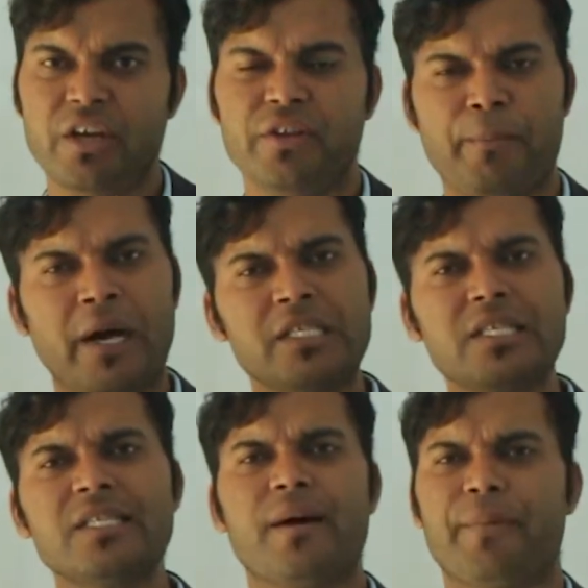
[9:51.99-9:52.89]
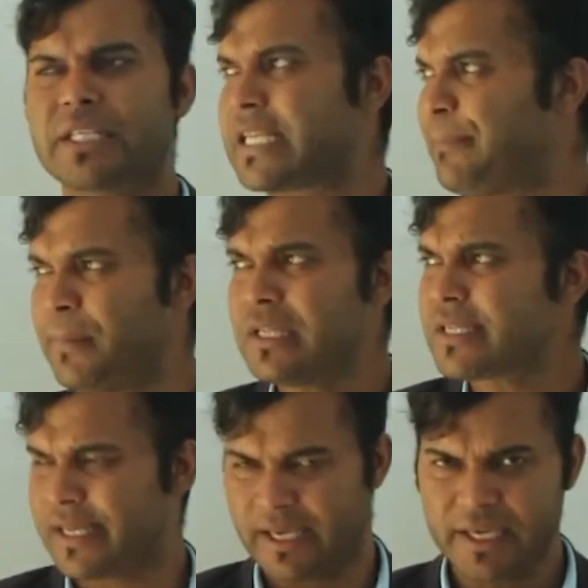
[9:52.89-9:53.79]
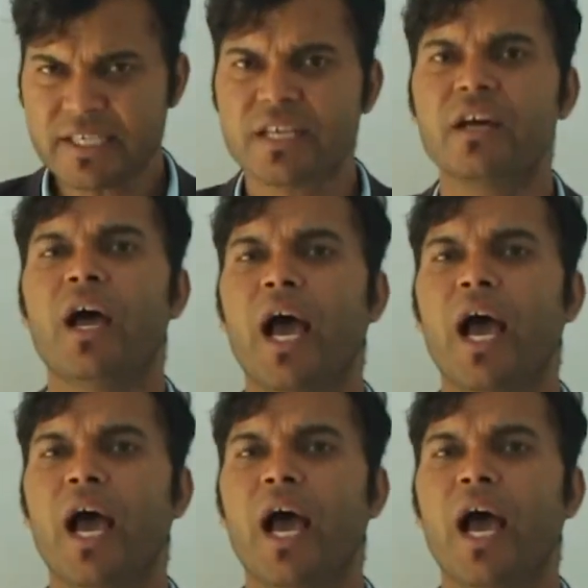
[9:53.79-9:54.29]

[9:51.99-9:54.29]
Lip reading: The functions of a sepals is